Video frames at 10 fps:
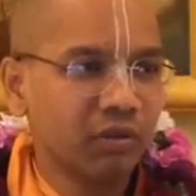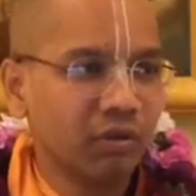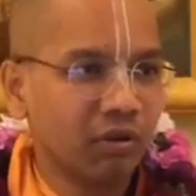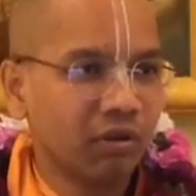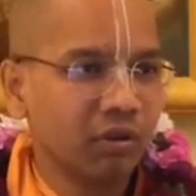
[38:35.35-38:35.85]

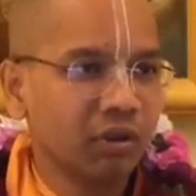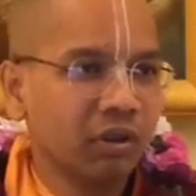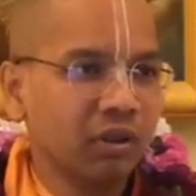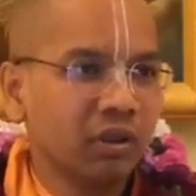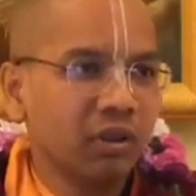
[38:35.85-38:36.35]
or
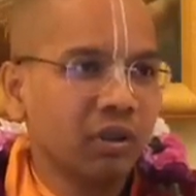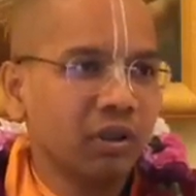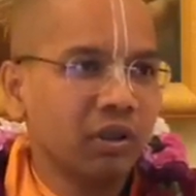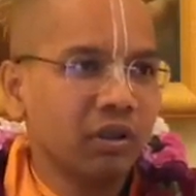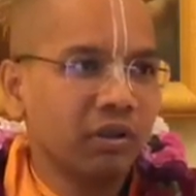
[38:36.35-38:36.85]

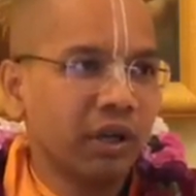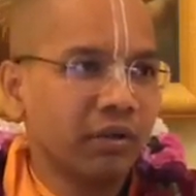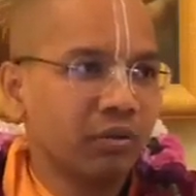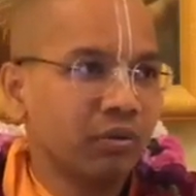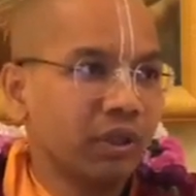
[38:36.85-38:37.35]
try
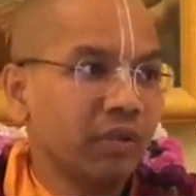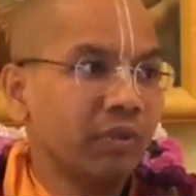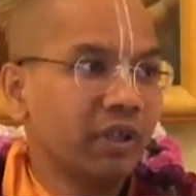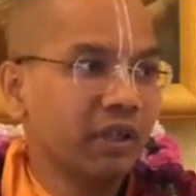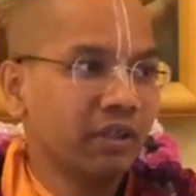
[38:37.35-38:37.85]
to
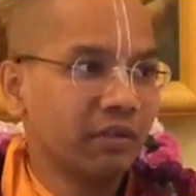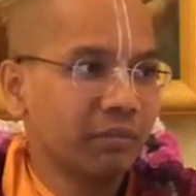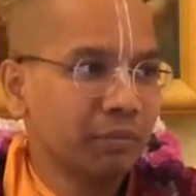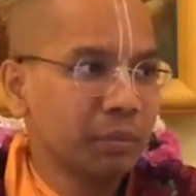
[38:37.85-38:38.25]
imitate them.